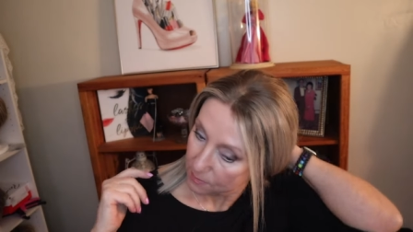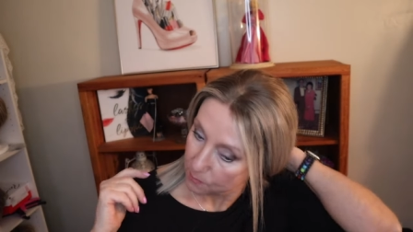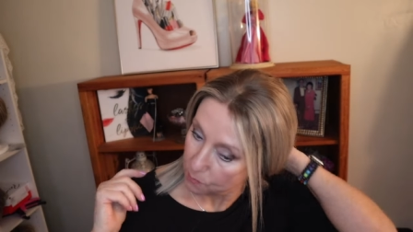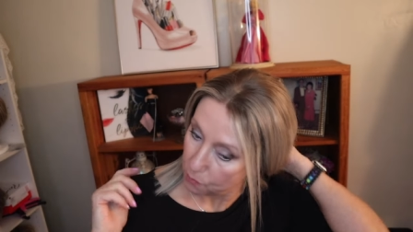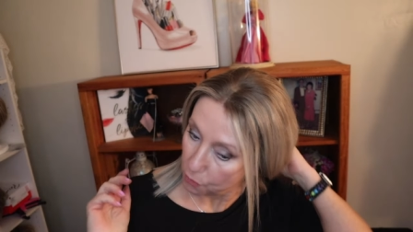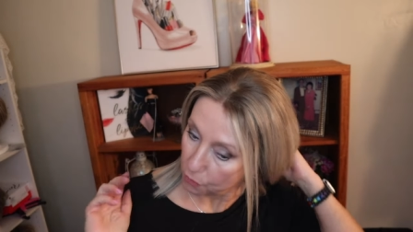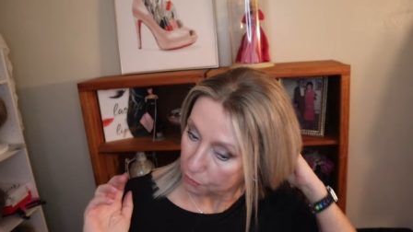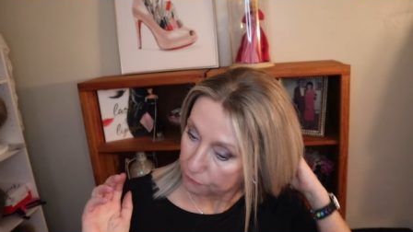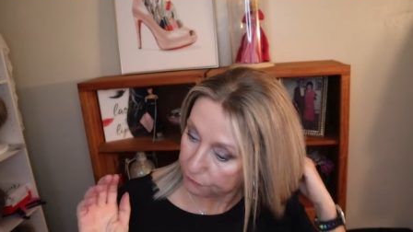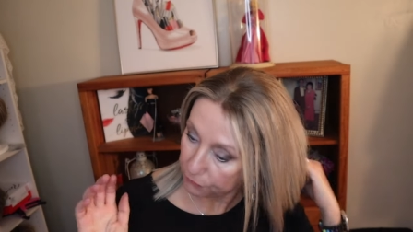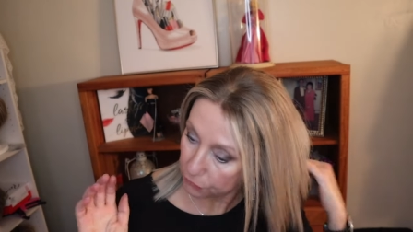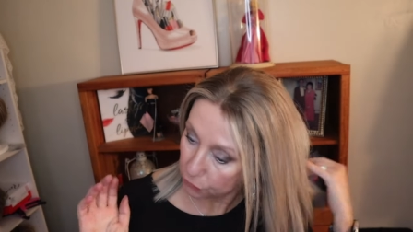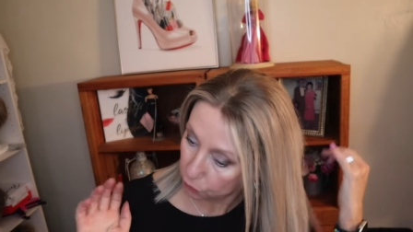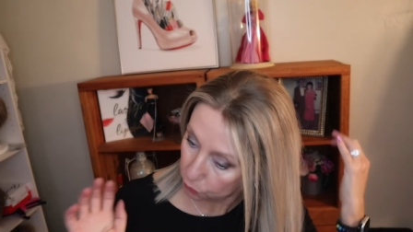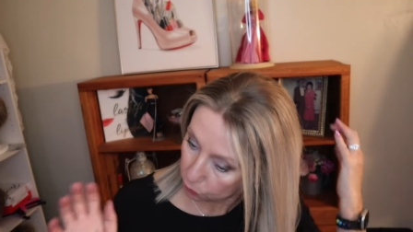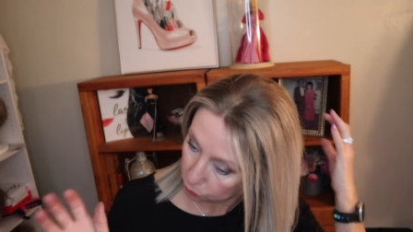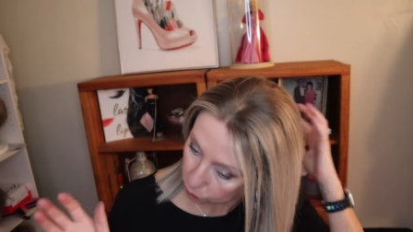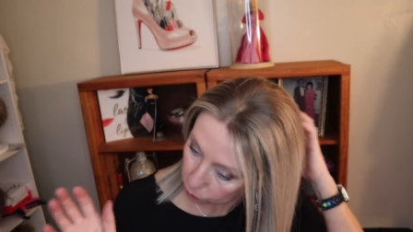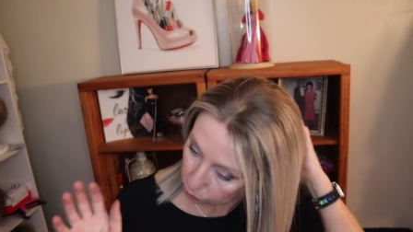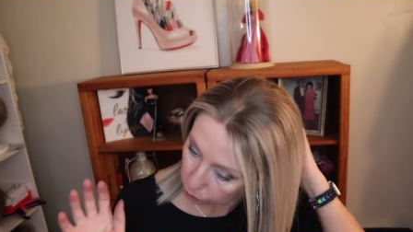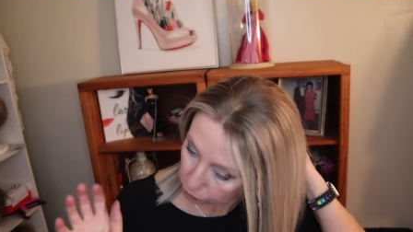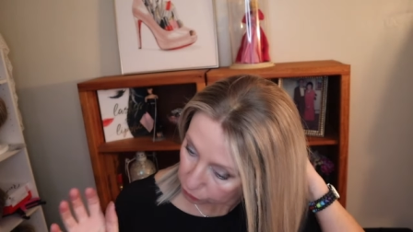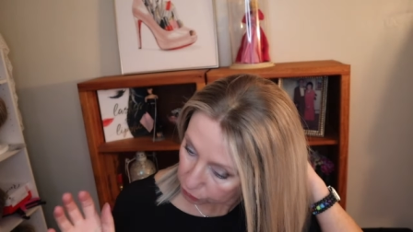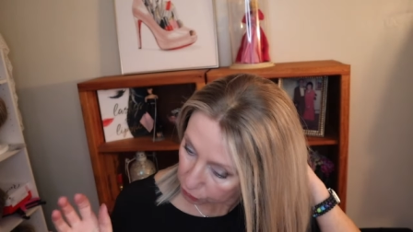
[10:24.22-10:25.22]
more of a
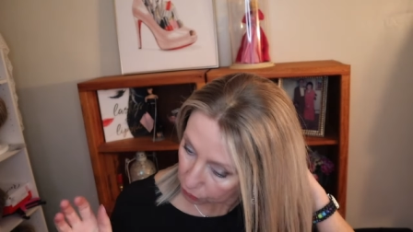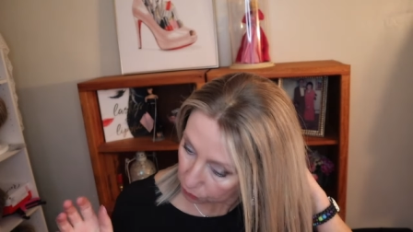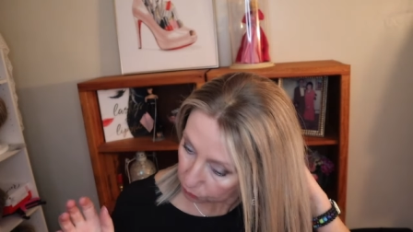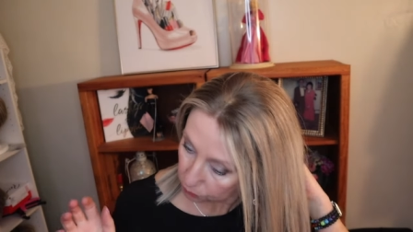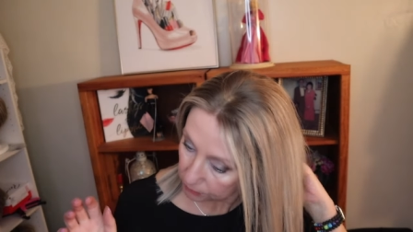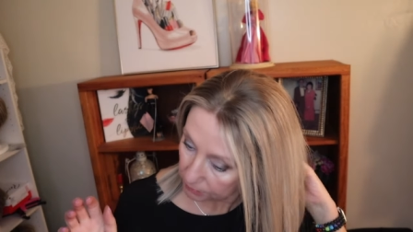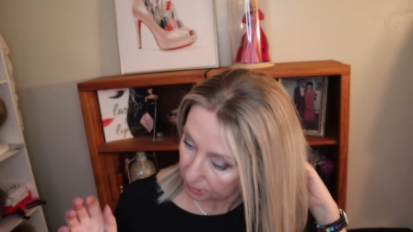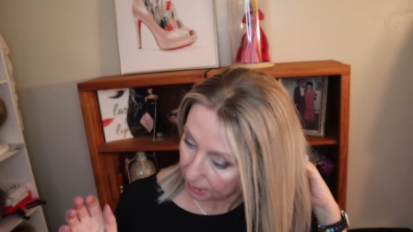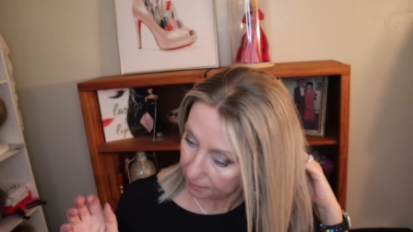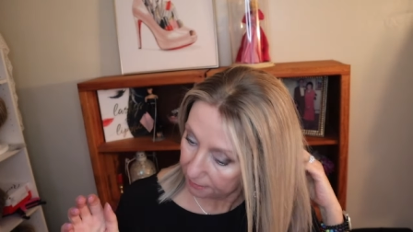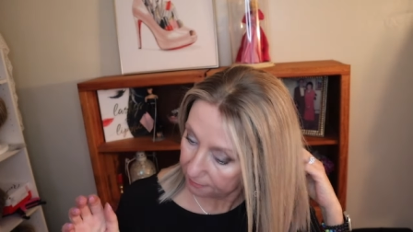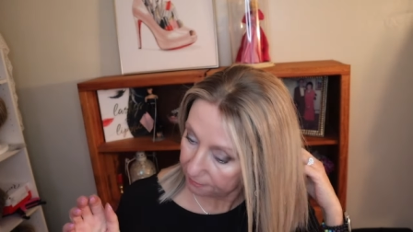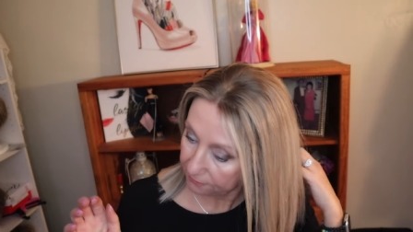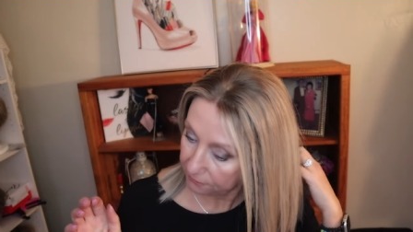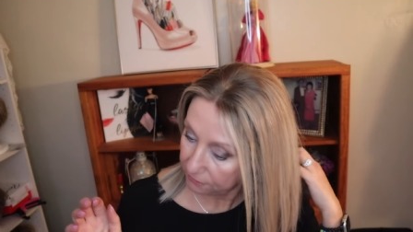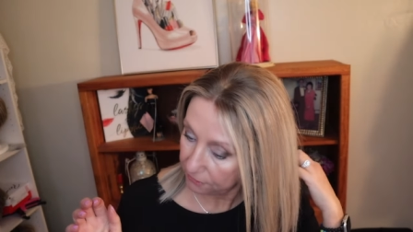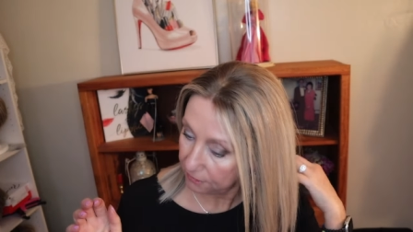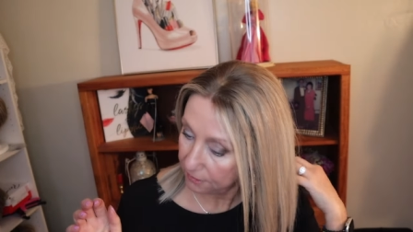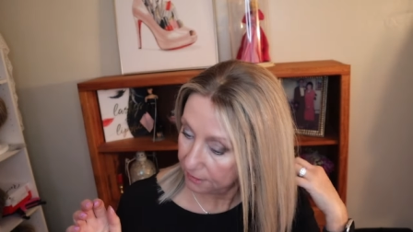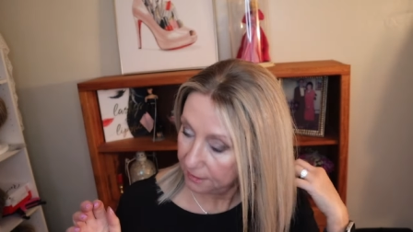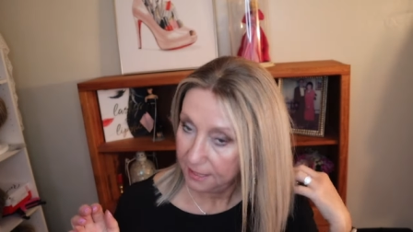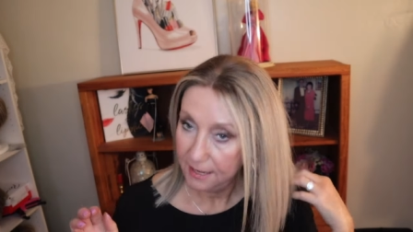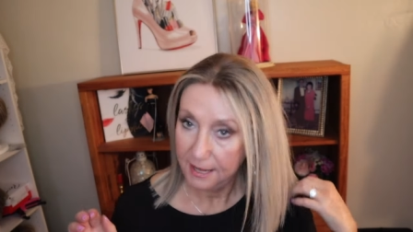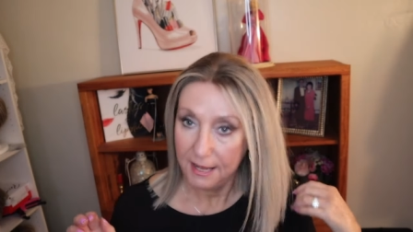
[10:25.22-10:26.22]
cool tone
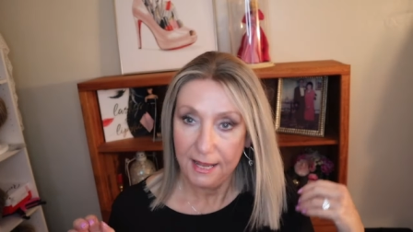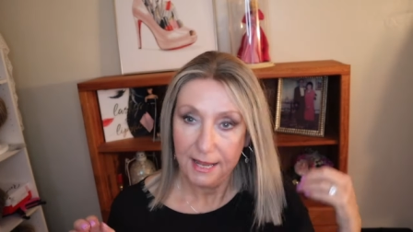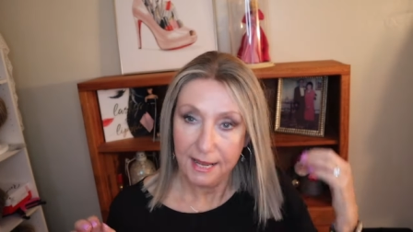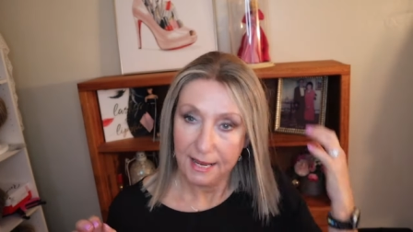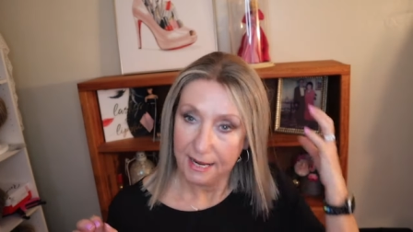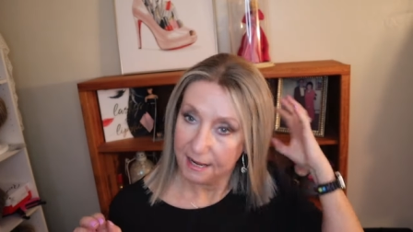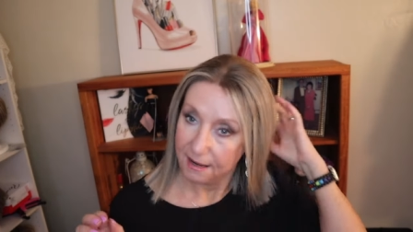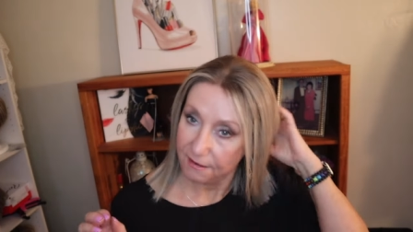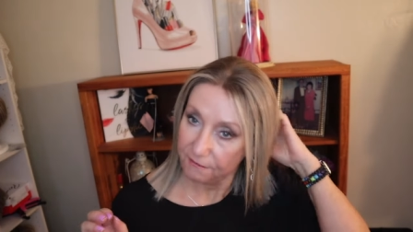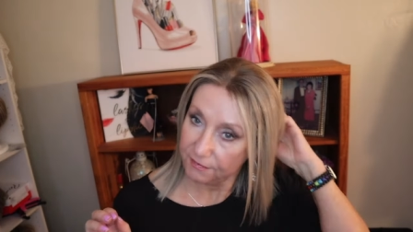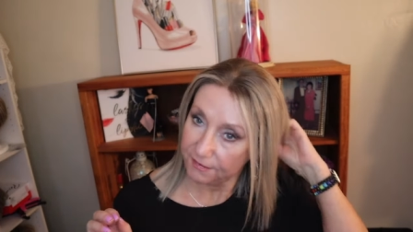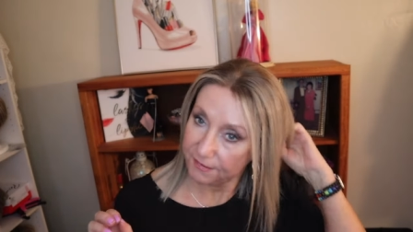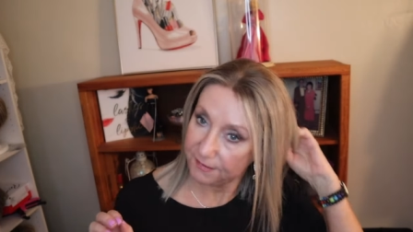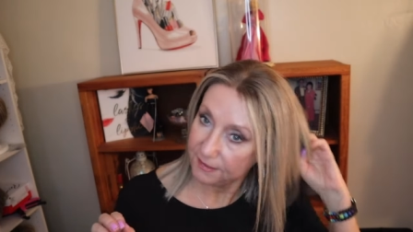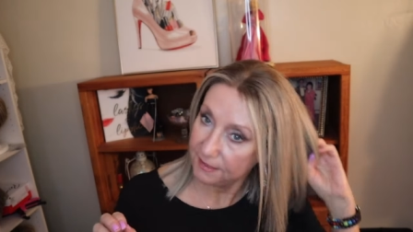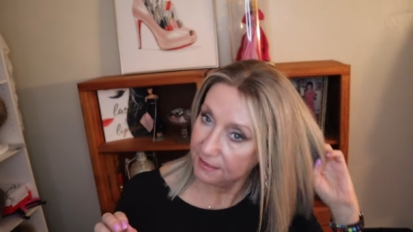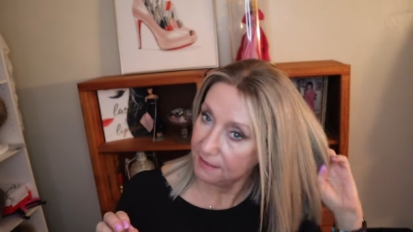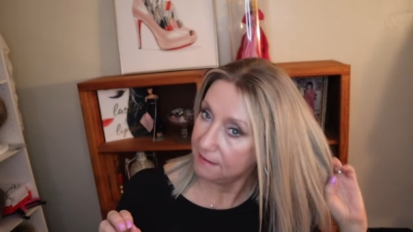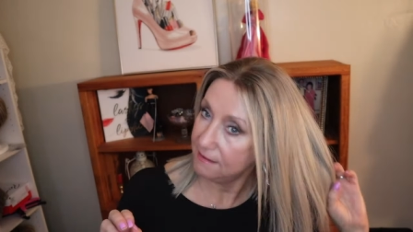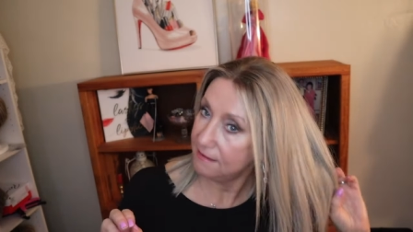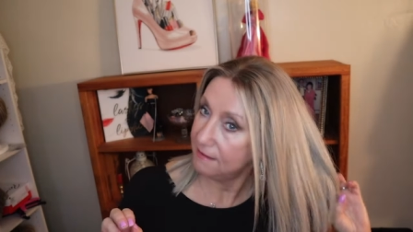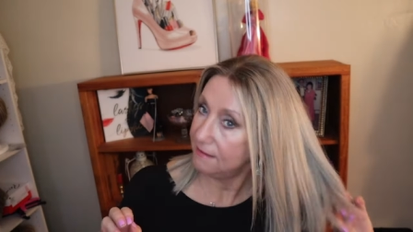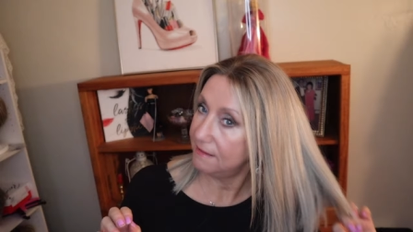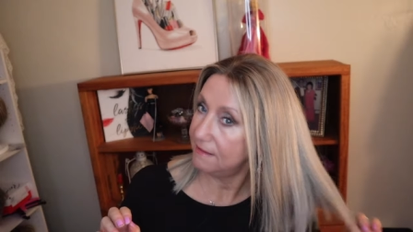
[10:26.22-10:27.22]
color. And I've
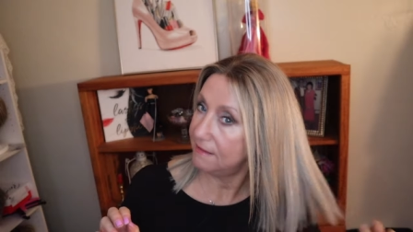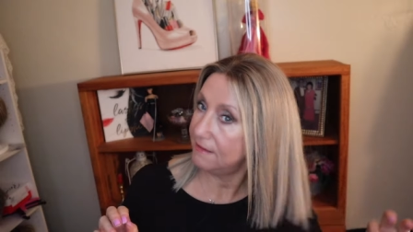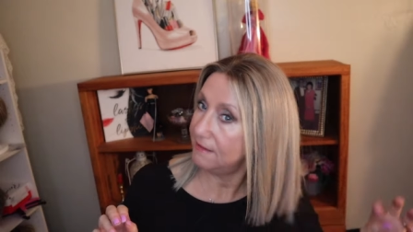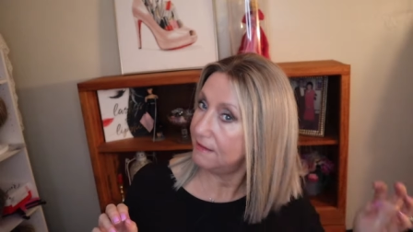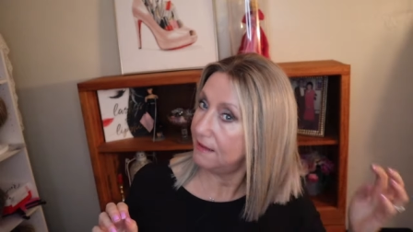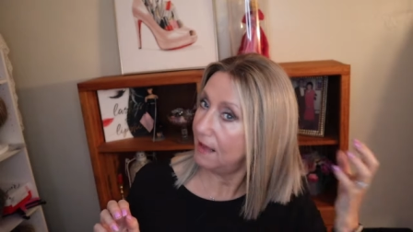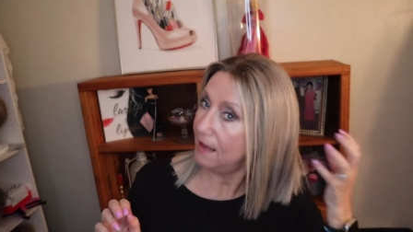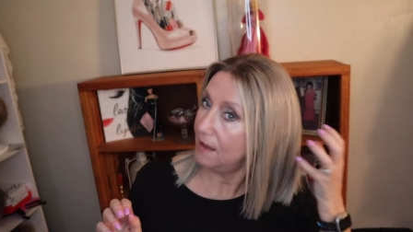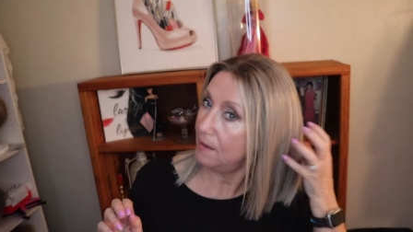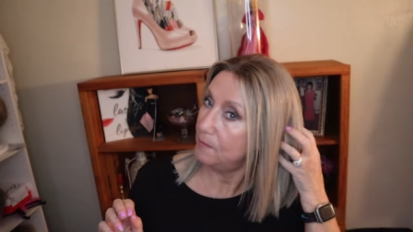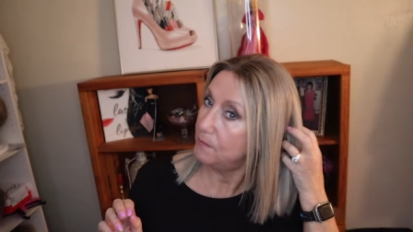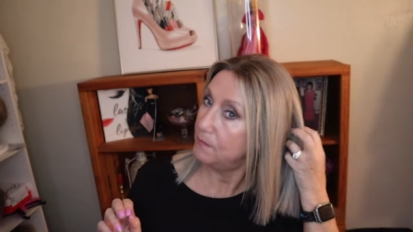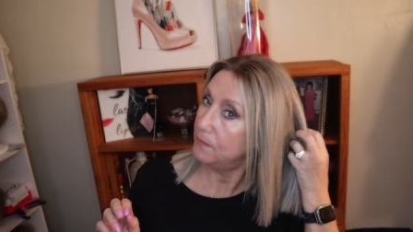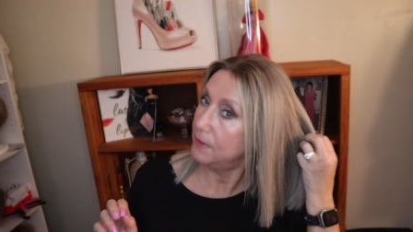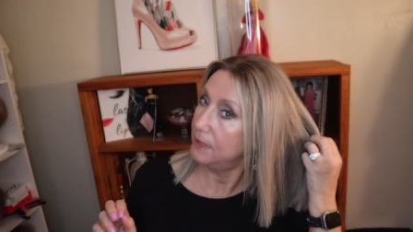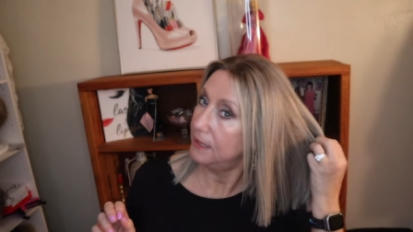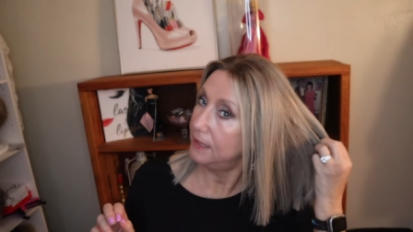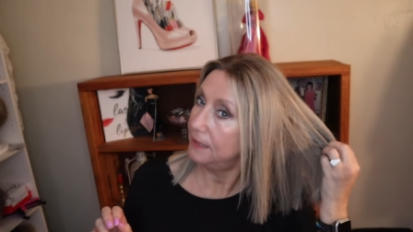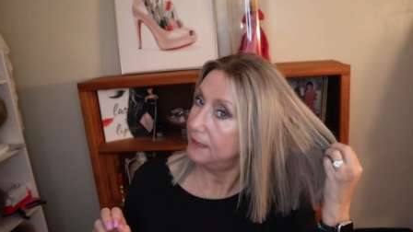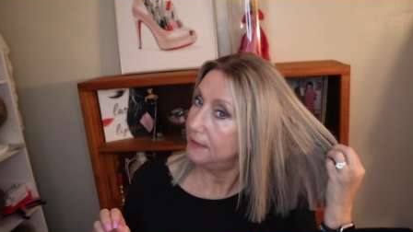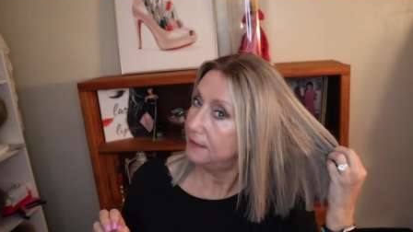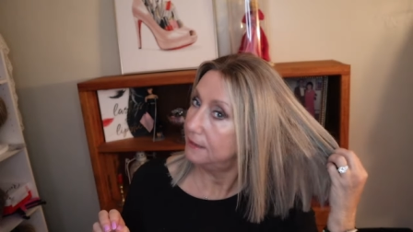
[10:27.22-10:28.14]
seen some